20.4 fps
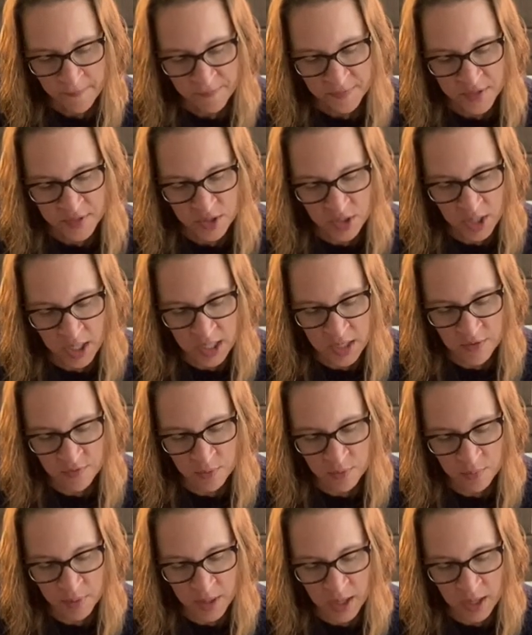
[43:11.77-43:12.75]
"They're not
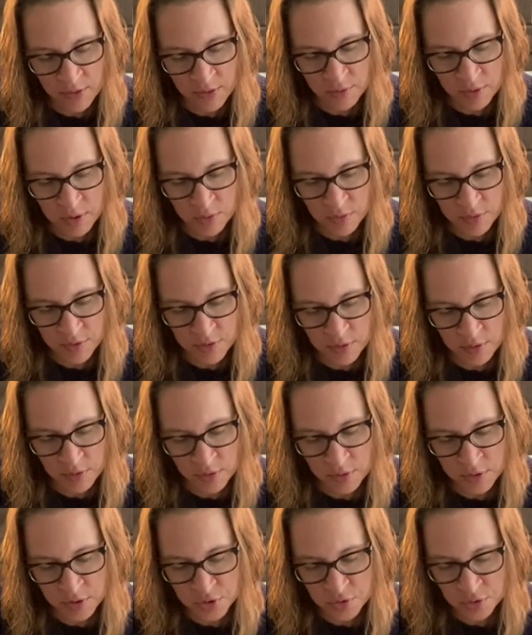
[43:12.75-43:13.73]
even bothering with the
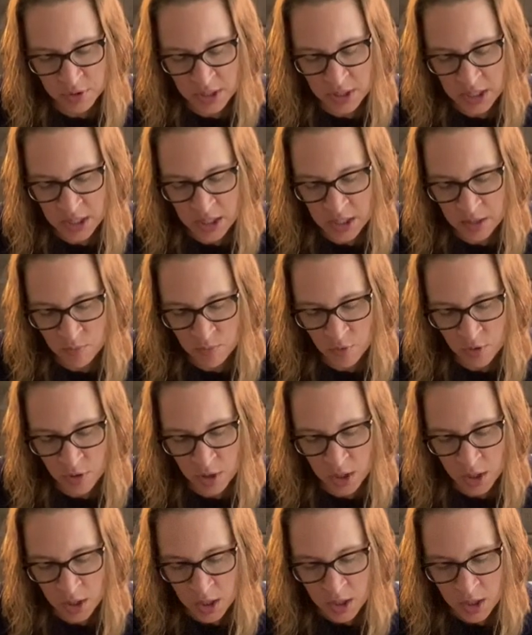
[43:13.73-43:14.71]
latrine anymore.